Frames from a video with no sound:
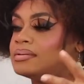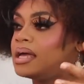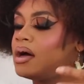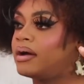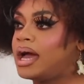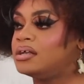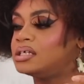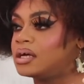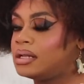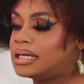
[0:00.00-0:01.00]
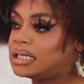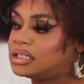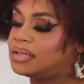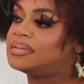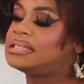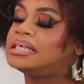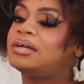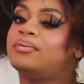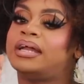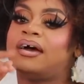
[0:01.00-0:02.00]
I was like, okay, I'll just go like touch up the
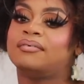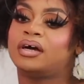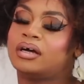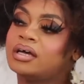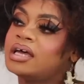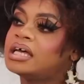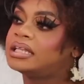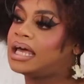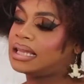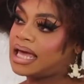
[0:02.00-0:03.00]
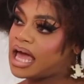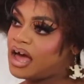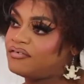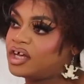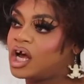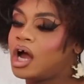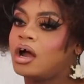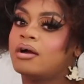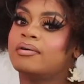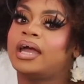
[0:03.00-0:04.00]
seat or whatever. They left in a
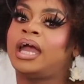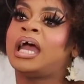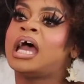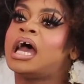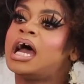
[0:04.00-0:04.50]
hurry.